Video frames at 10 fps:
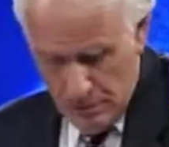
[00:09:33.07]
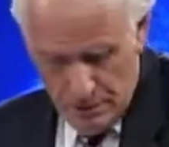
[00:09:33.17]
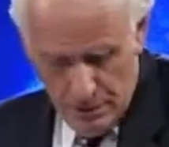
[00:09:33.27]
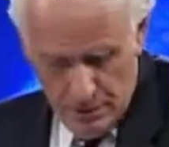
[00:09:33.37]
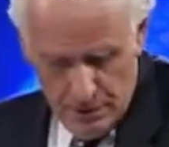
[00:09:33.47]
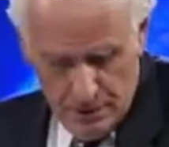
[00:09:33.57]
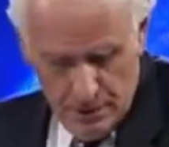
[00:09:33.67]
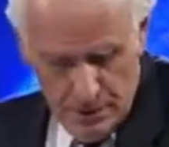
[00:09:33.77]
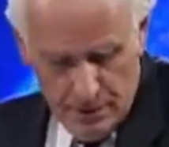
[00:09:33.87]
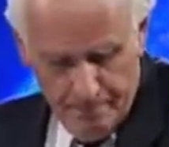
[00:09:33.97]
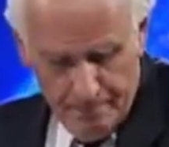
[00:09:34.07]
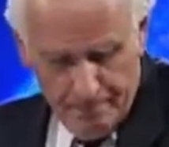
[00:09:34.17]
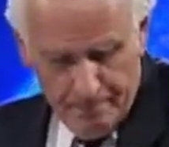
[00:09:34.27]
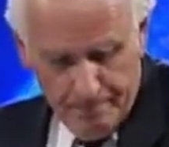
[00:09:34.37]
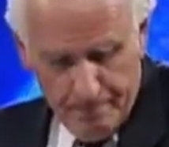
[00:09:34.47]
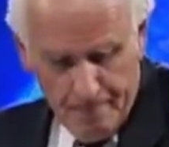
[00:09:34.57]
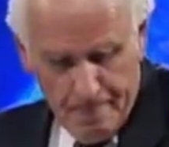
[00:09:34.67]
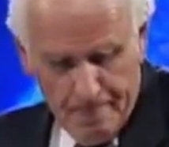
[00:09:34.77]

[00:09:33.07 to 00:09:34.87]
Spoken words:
(no one is talking)